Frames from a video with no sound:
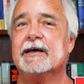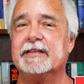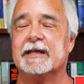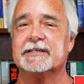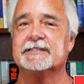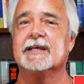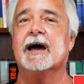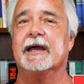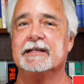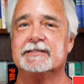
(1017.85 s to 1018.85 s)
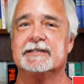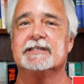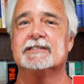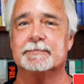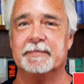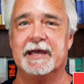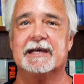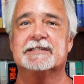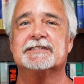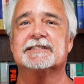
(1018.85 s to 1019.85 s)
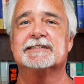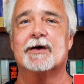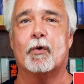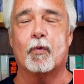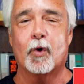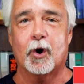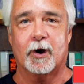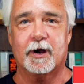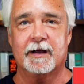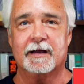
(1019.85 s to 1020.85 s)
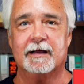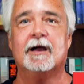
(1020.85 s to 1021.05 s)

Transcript: that the science that says masks work